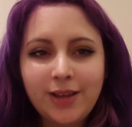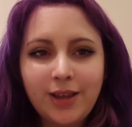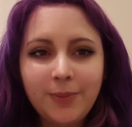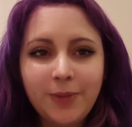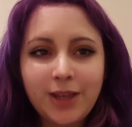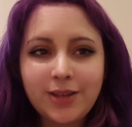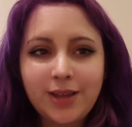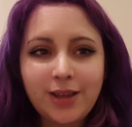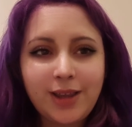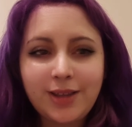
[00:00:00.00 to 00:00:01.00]
I
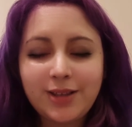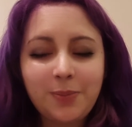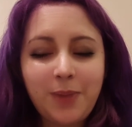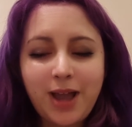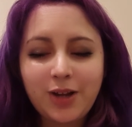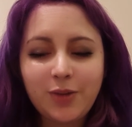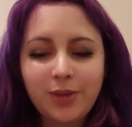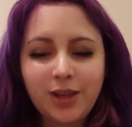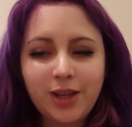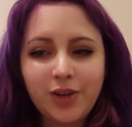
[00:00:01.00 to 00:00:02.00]
guess it's packed
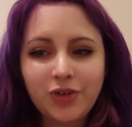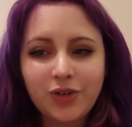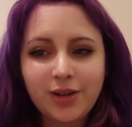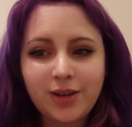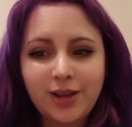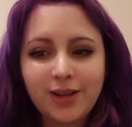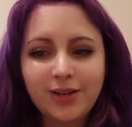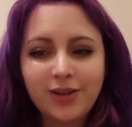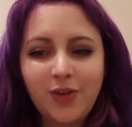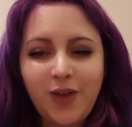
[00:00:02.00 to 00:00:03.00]
with conditioner,
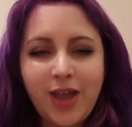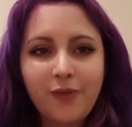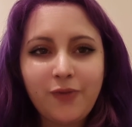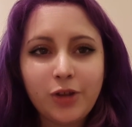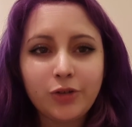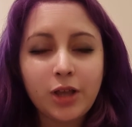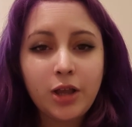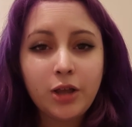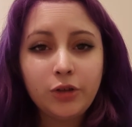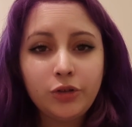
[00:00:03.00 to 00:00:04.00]
and your hair feels
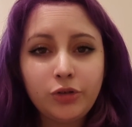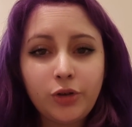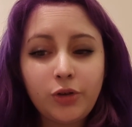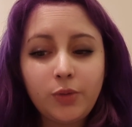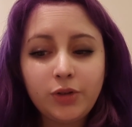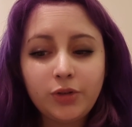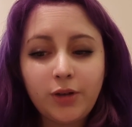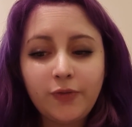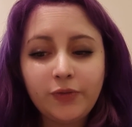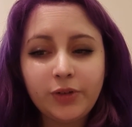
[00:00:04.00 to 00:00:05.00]
so
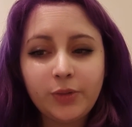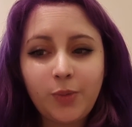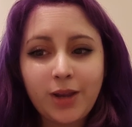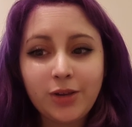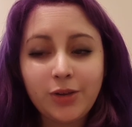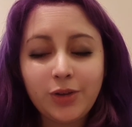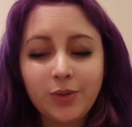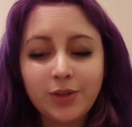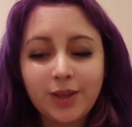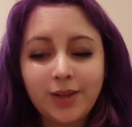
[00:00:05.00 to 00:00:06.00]
soft when you
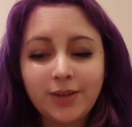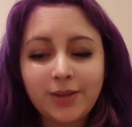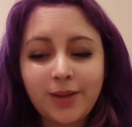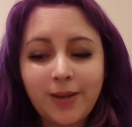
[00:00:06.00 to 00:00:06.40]
use this.